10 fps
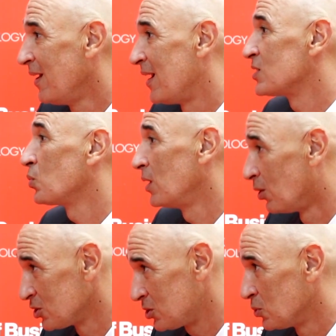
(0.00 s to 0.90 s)
As we
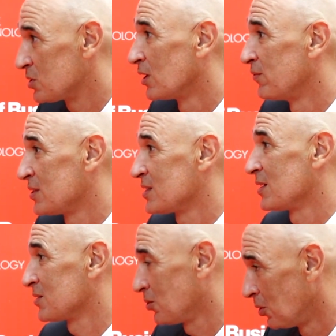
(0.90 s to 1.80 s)
launch new services,
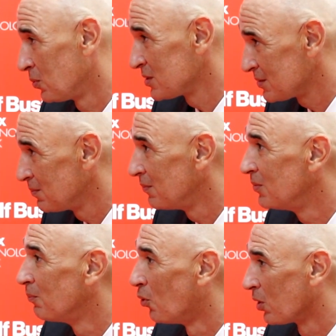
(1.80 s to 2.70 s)
there's always
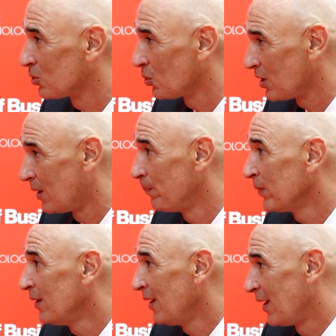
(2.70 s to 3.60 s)
more to come,
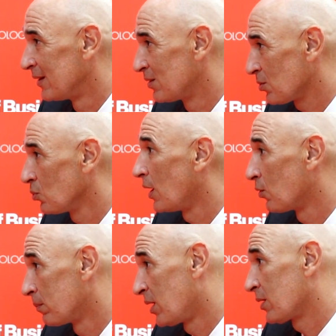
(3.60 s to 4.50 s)
and through
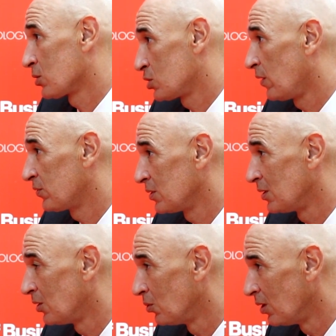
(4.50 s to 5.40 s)
our Microsoft,
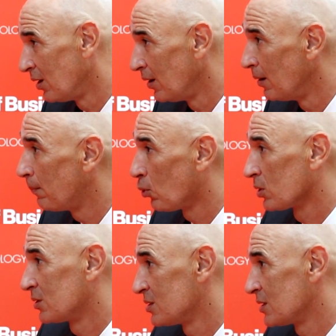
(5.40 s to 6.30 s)

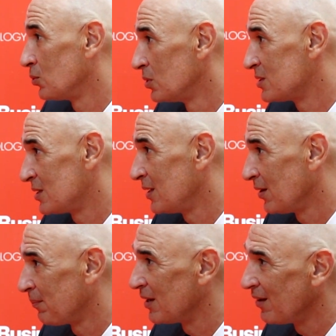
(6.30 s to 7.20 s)
portals, you would see,
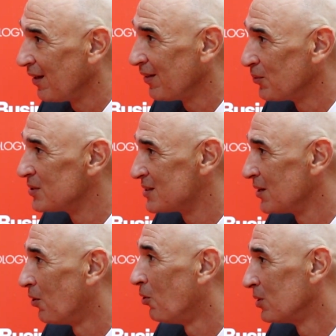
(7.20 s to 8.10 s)
you would
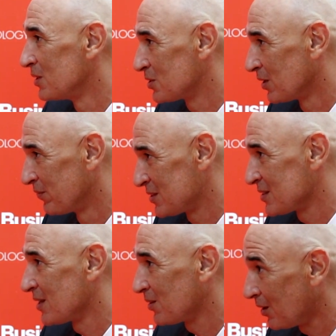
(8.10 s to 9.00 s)
see all the
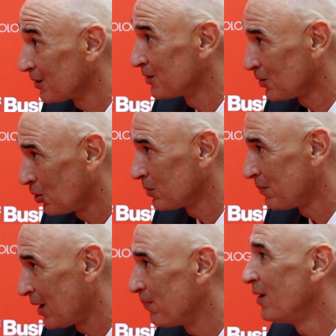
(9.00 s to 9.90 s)
services that are in the roadmap